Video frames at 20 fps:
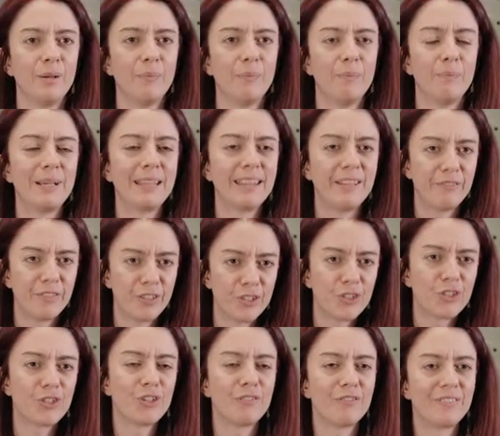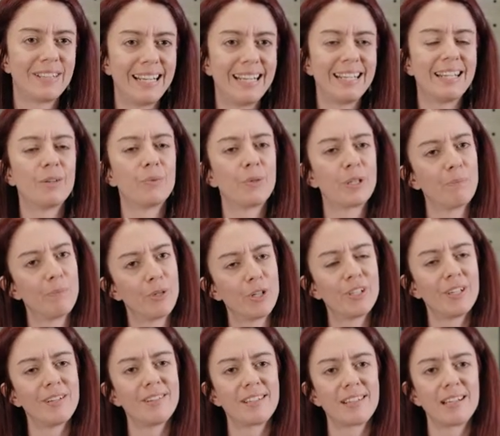But the fusion of data with
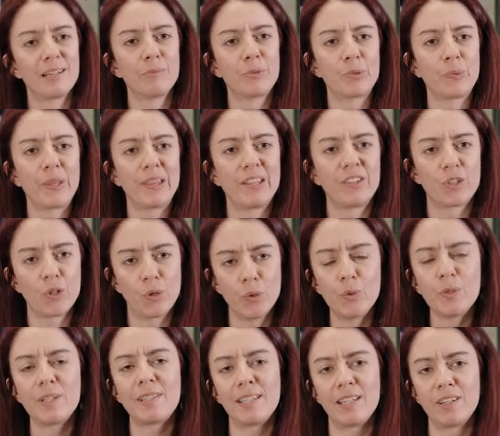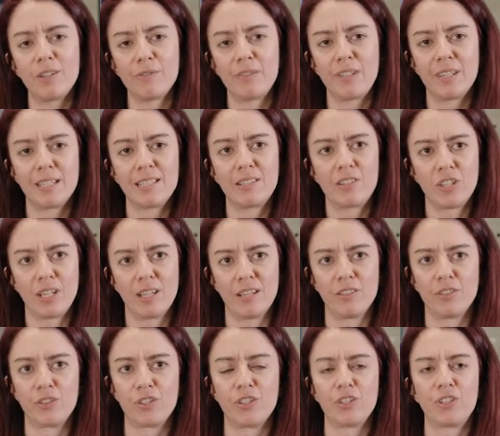models comes with its own set of grand
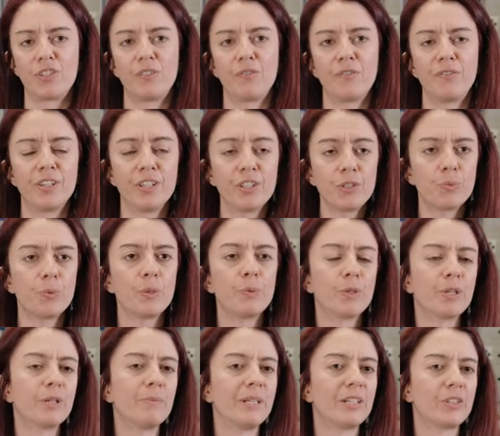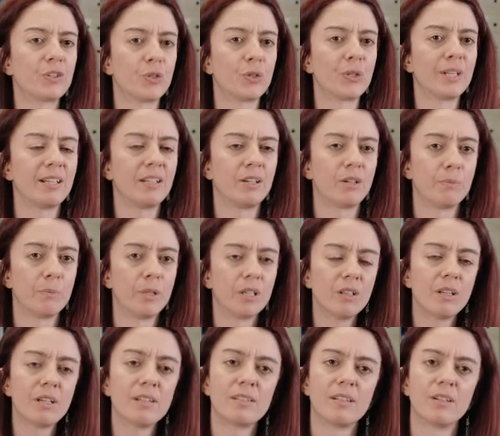challenges. First, we want to make sure that our
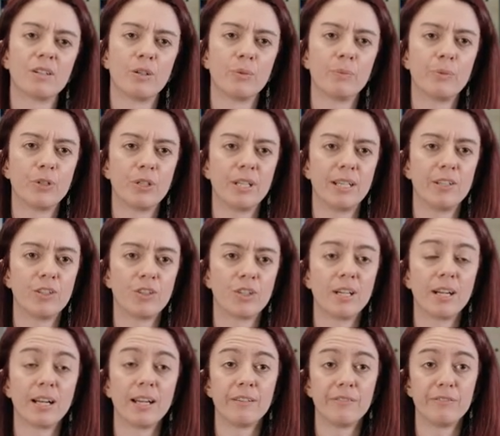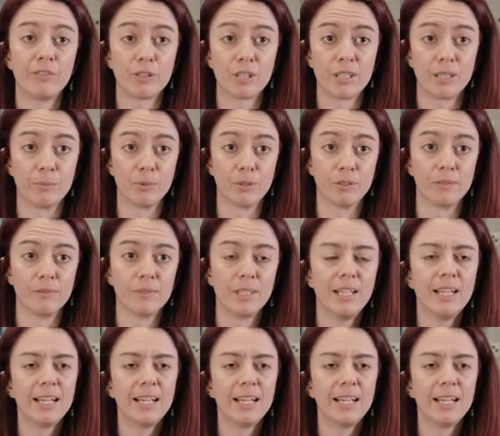models are computationally affordable.